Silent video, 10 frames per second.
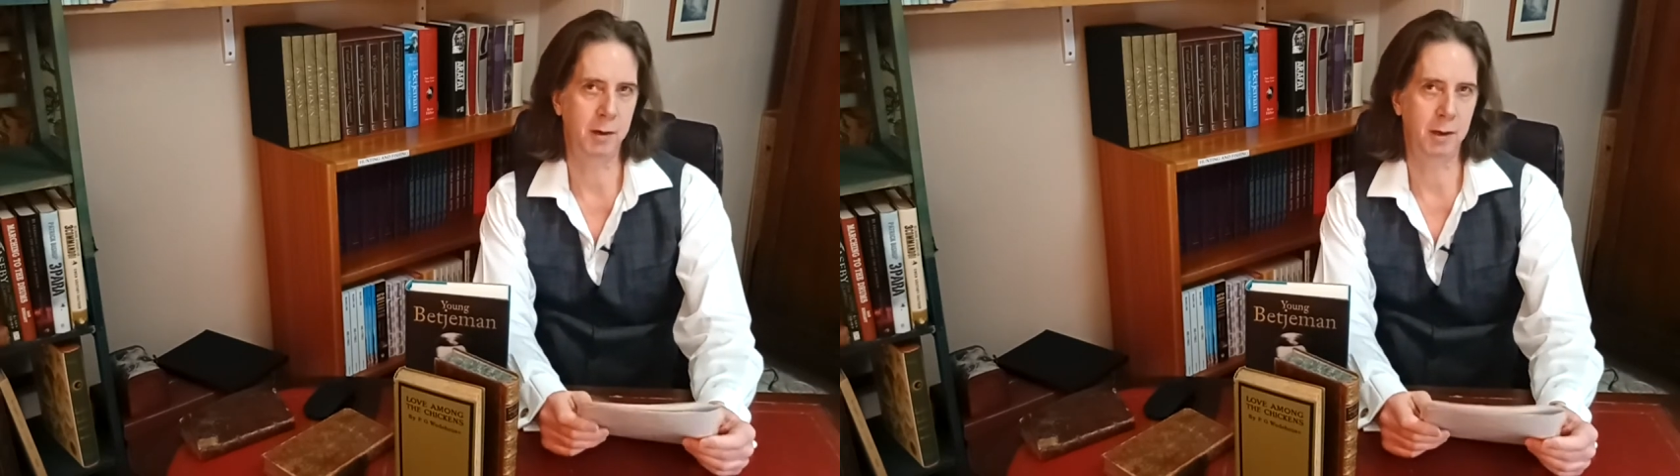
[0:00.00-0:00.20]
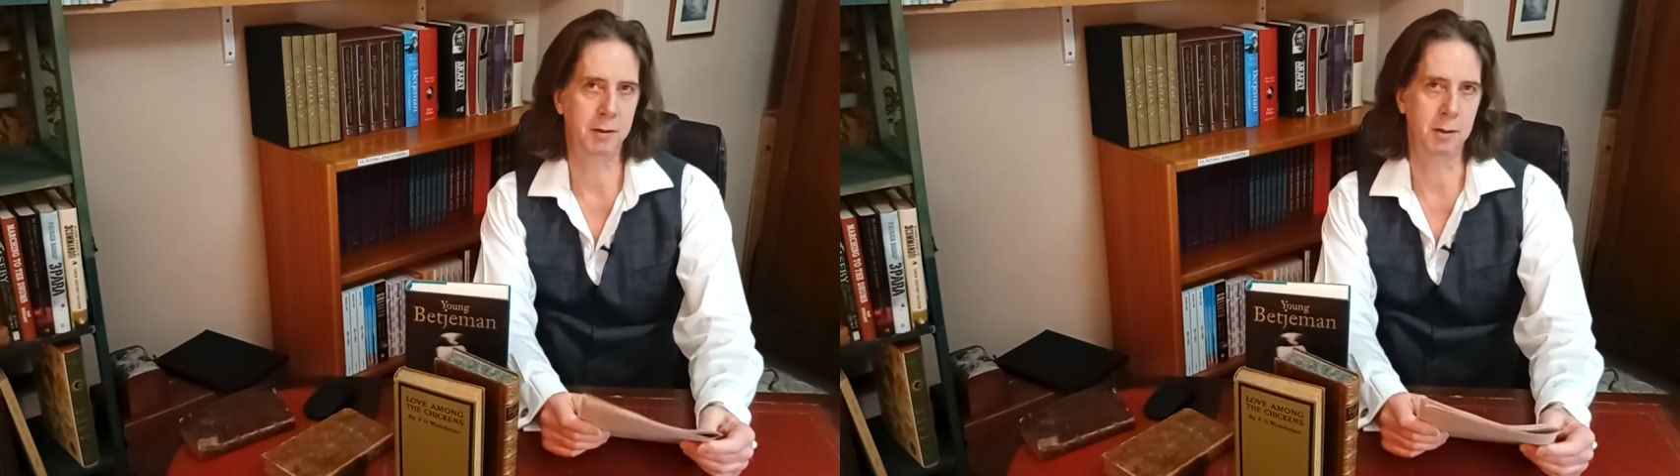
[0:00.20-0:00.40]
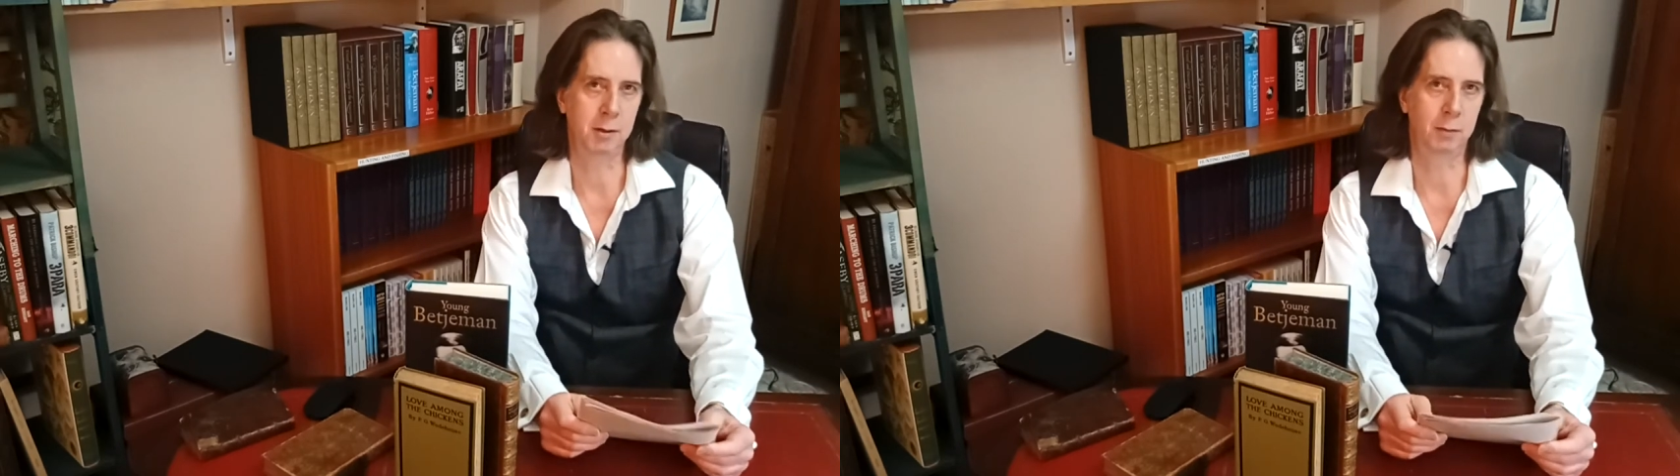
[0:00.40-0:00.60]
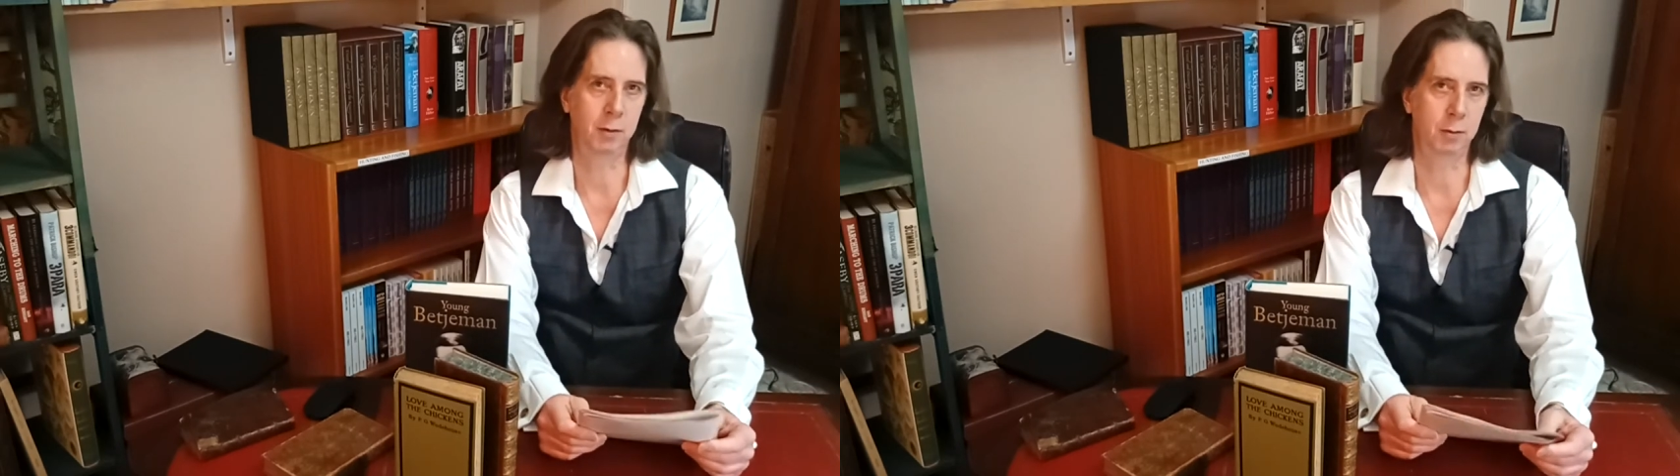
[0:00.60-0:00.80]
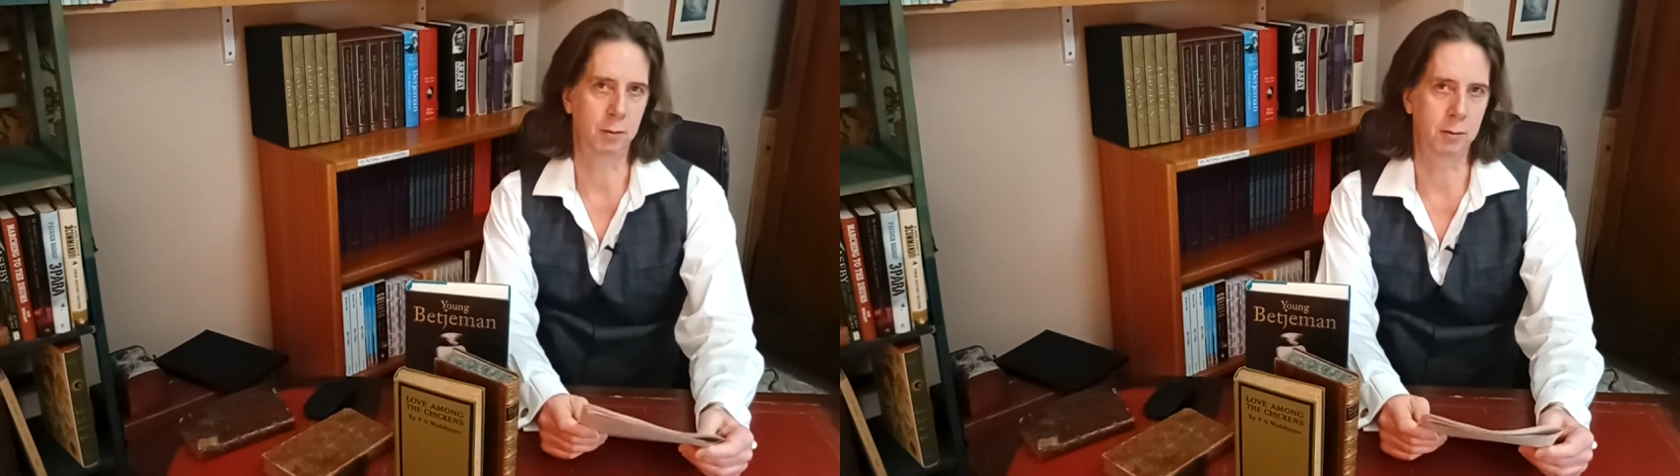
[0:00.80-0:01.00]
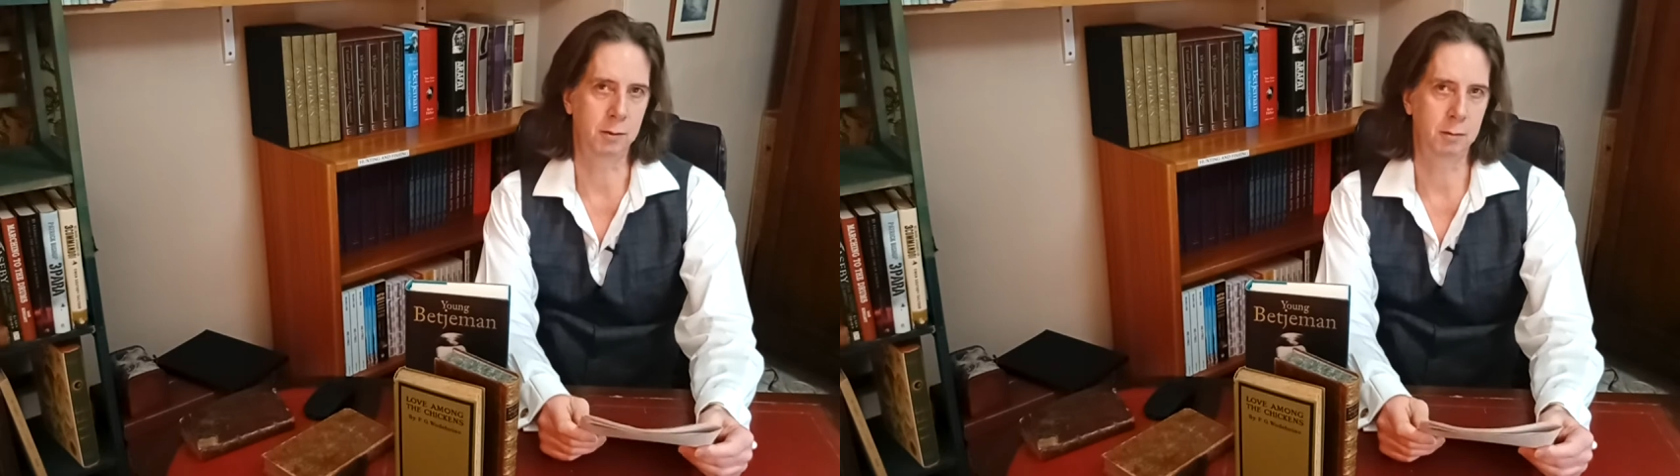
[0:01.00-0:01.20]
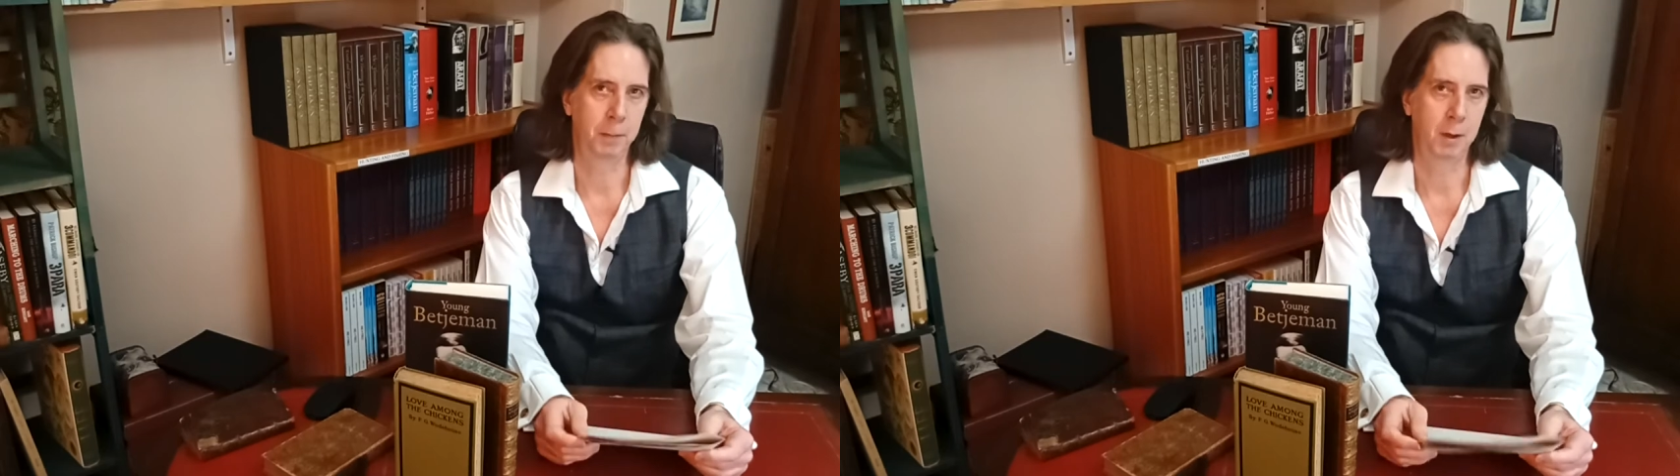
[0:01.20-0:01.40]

nowadays, of course,